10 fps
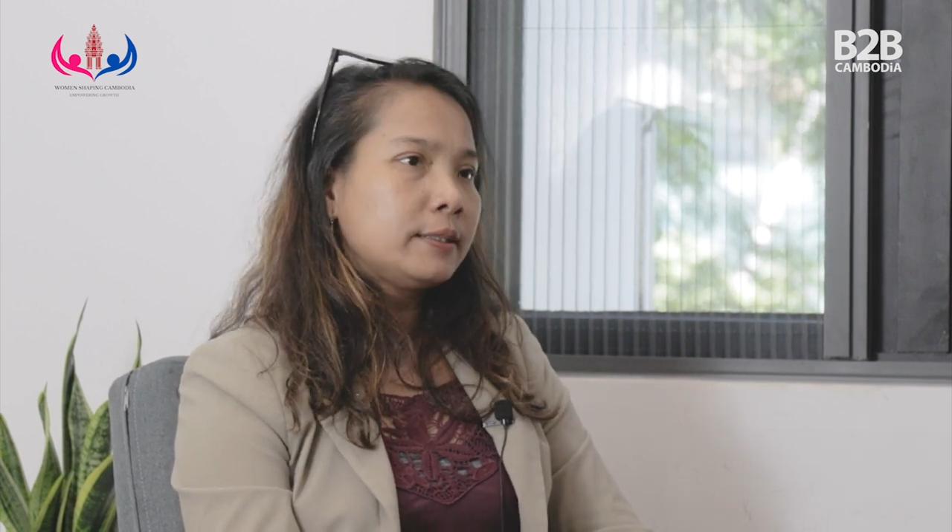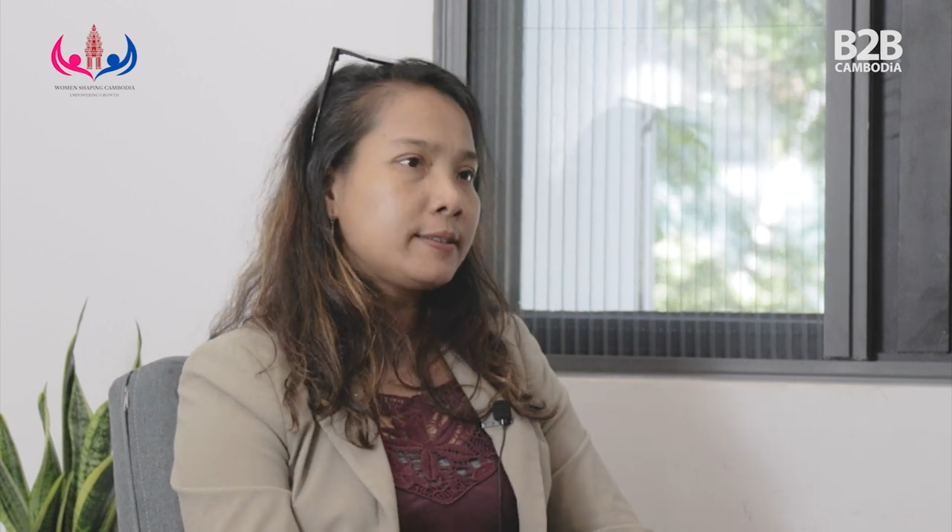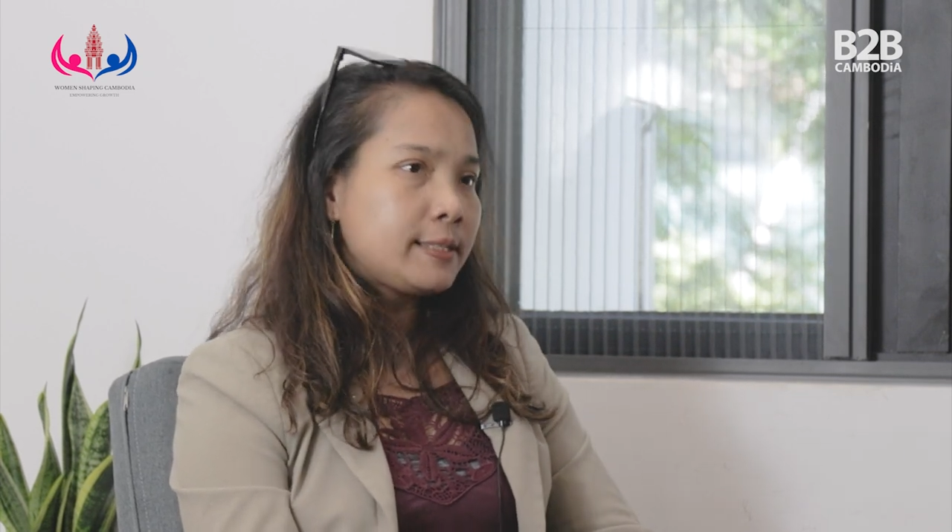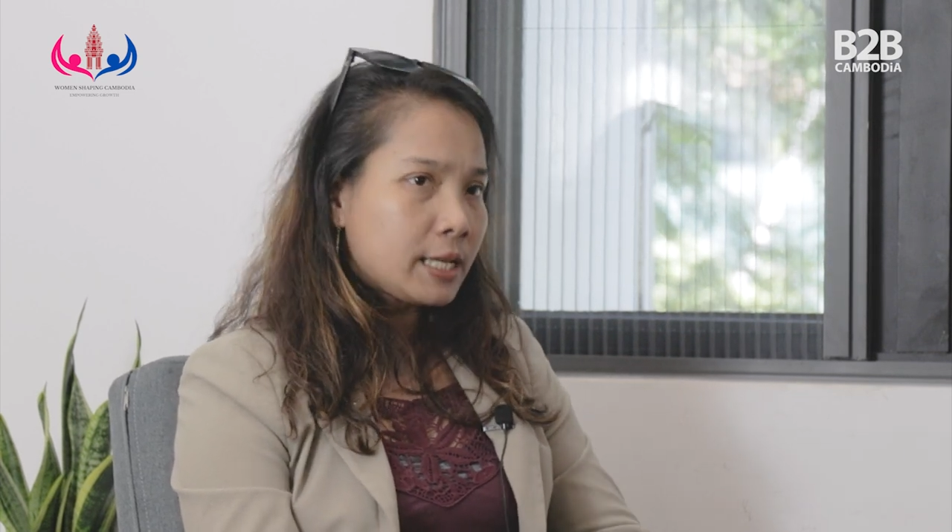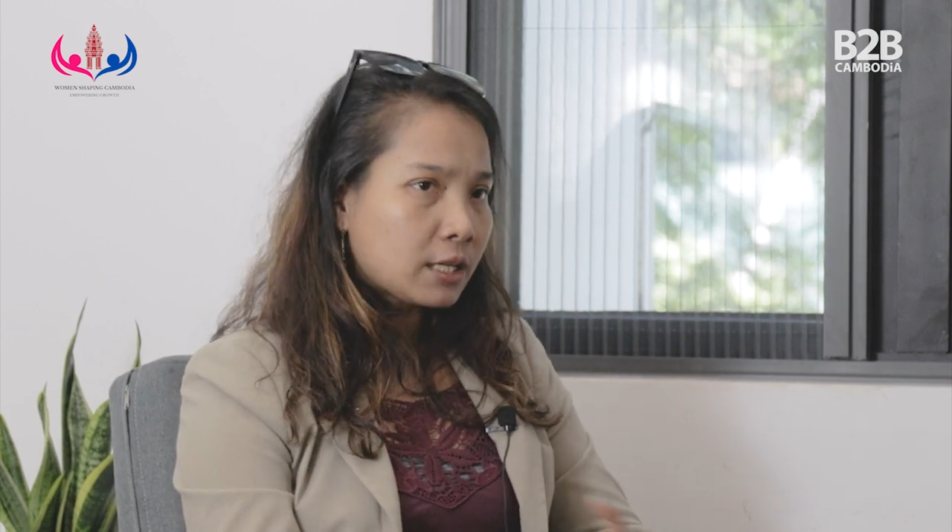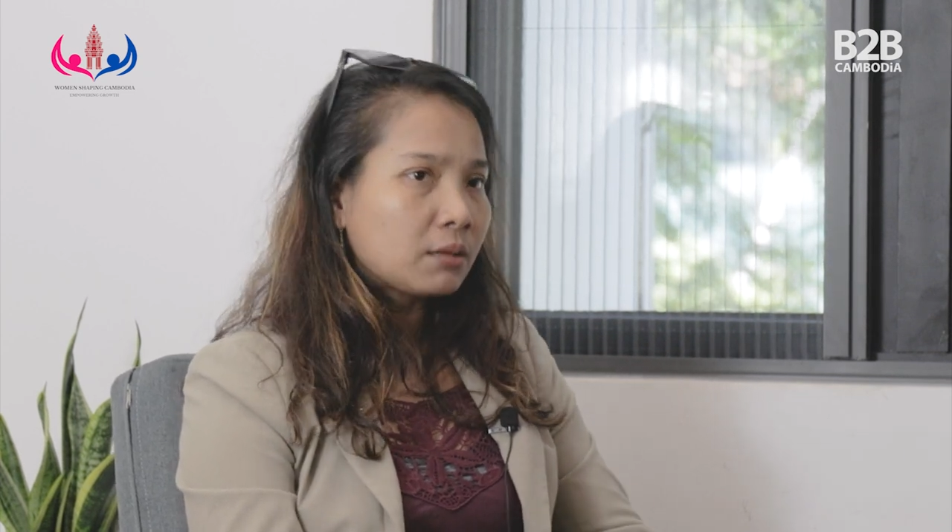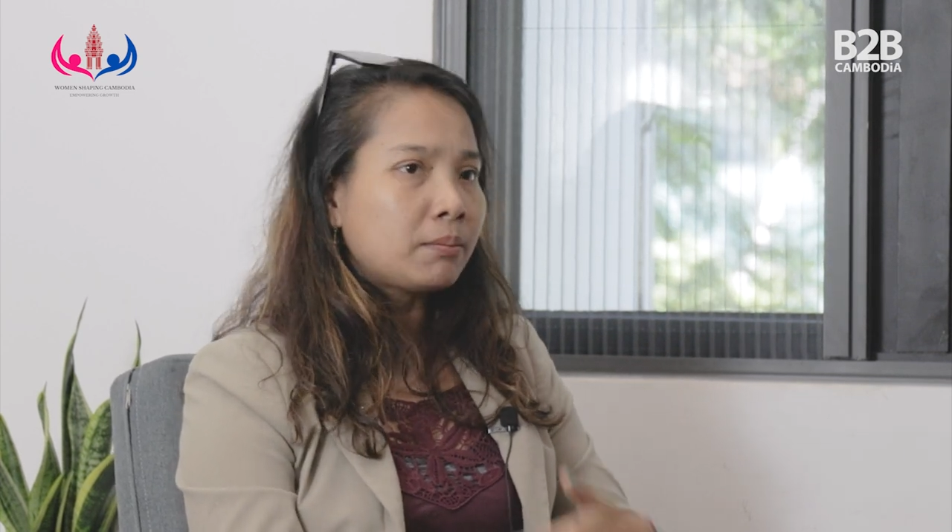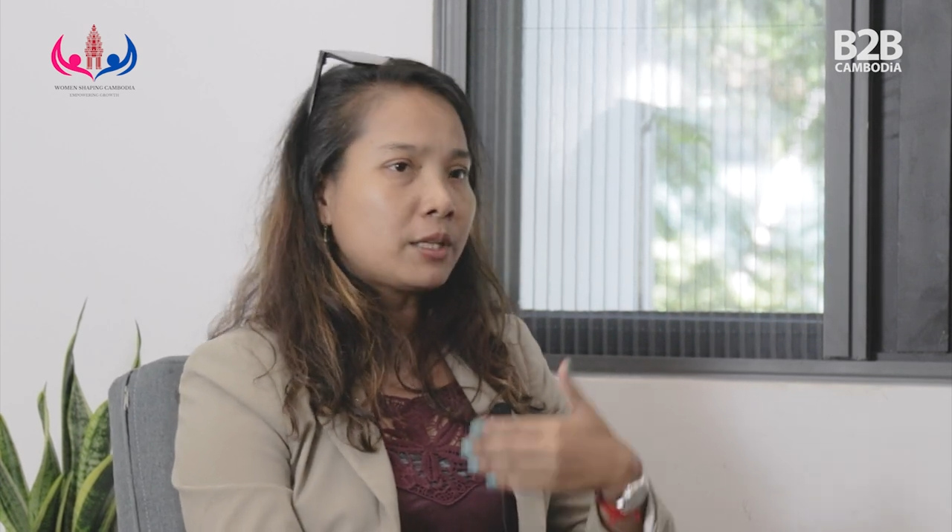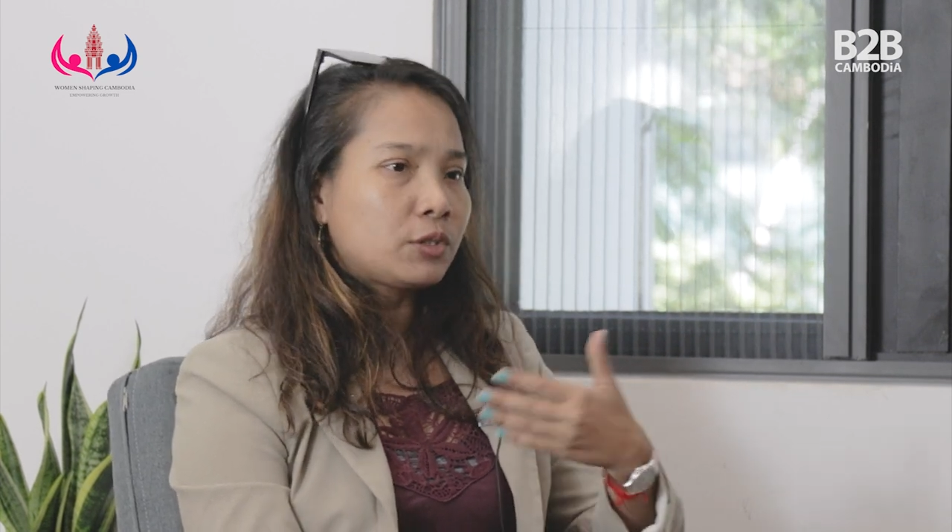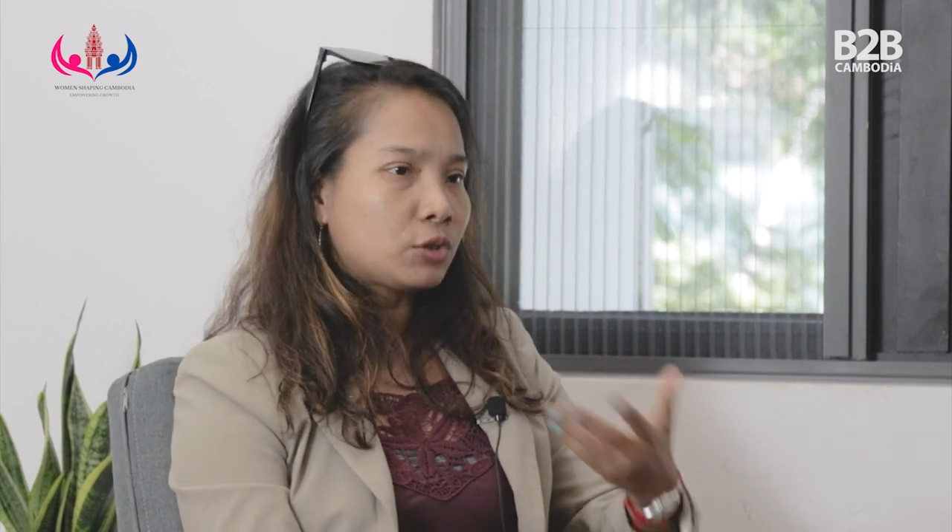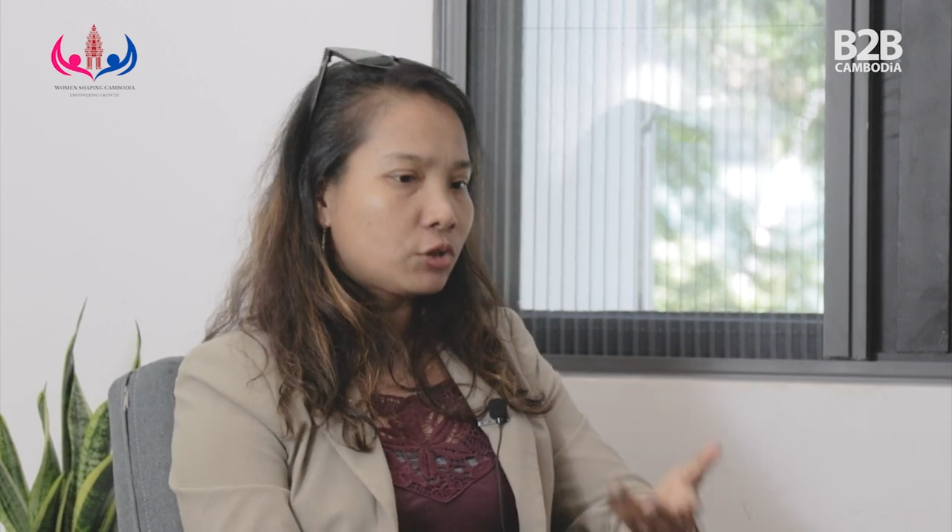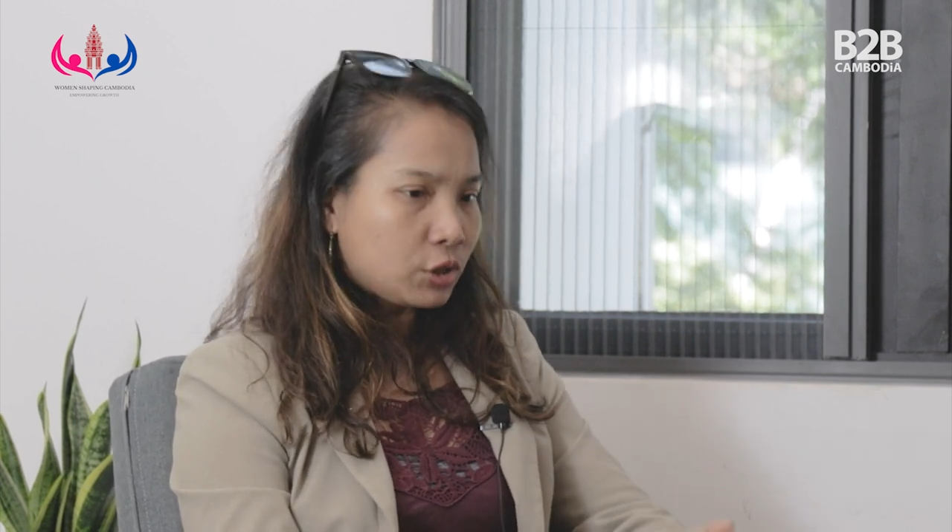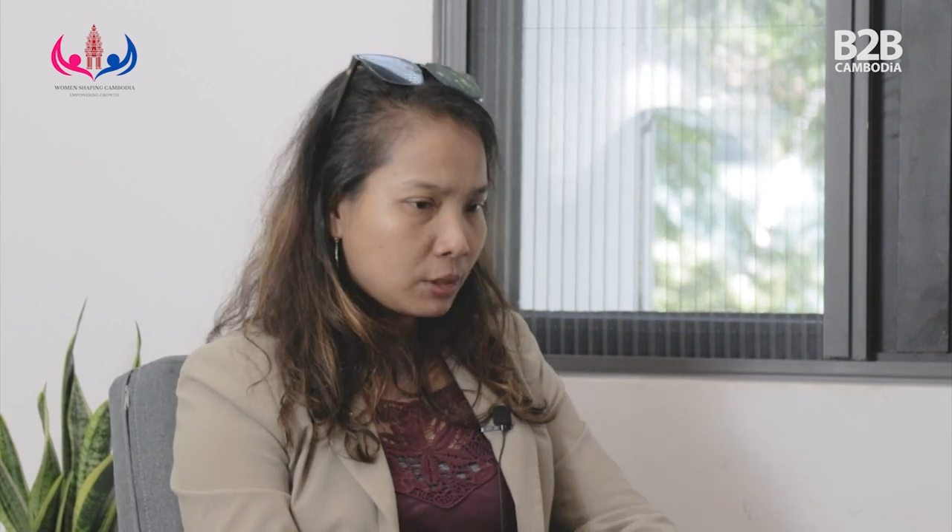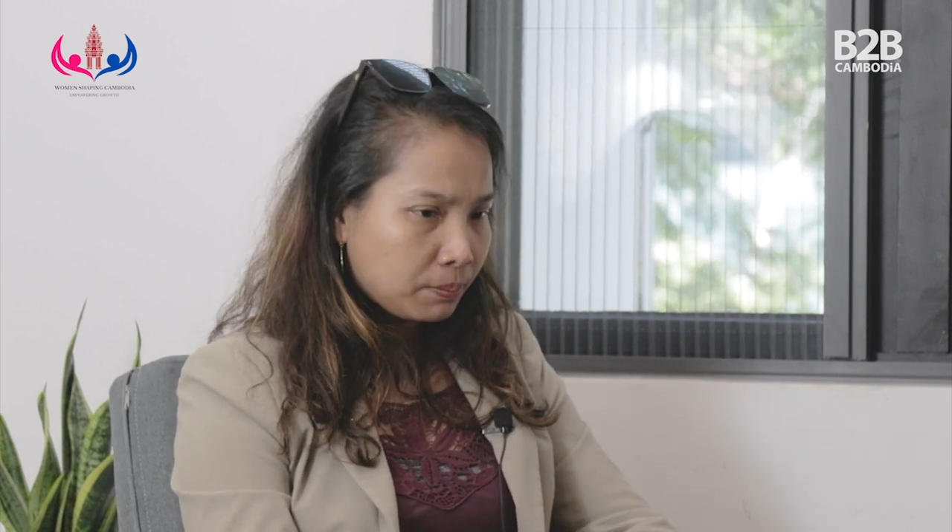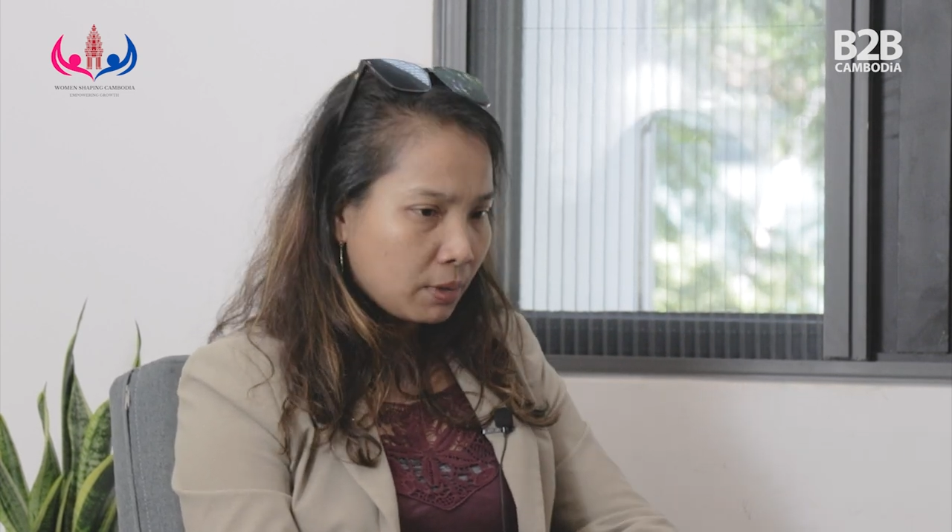Seek
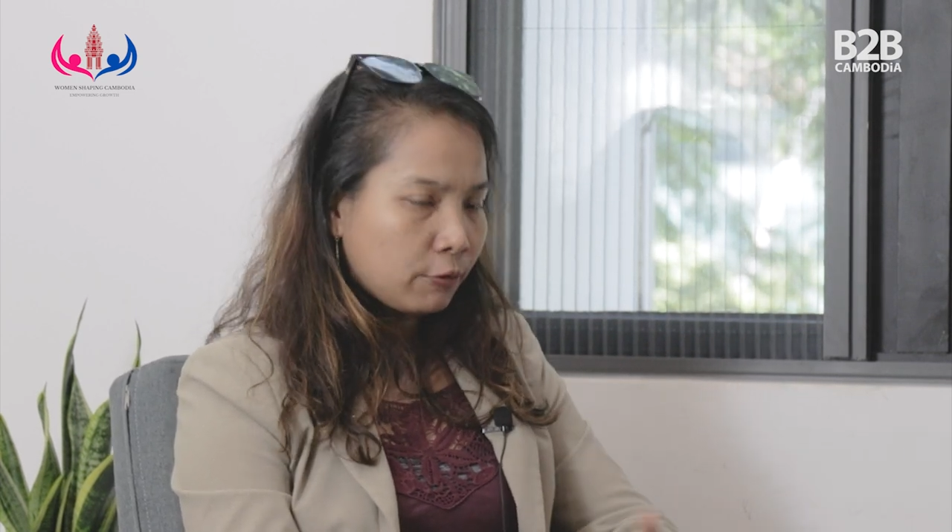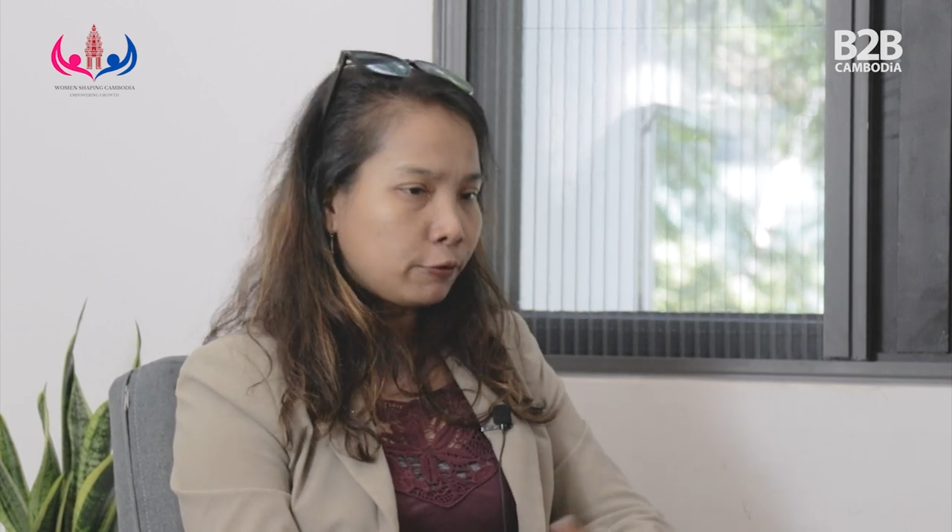mentorship